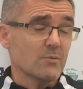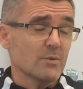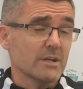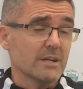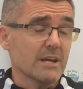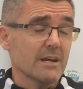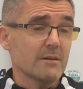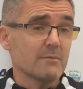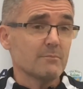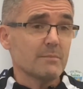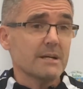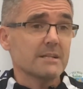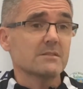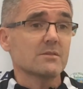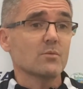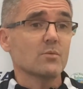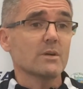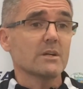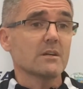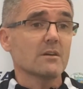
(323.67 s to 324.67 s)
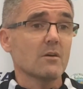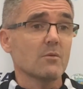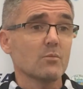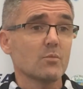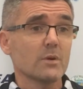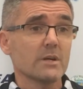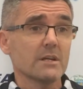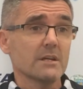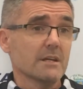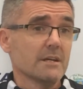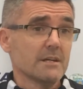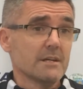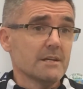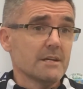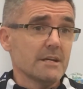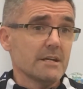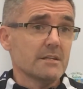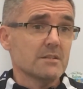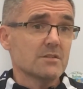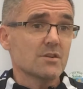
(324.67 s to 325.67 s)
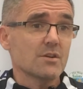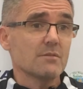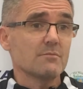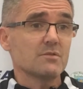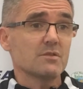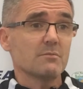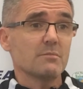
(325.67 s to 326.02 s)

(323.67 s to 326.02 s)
We're getting better week on week in terms